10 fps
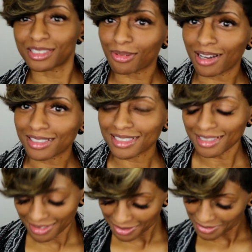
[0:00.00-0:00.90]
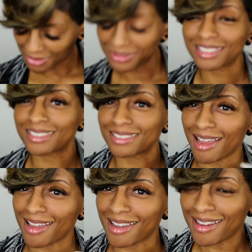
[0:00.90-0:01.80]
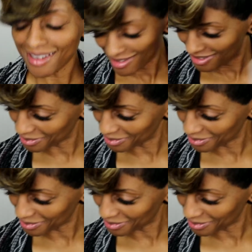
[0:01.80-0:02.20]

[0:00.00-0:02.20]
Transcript: swatch it, let them know which shade.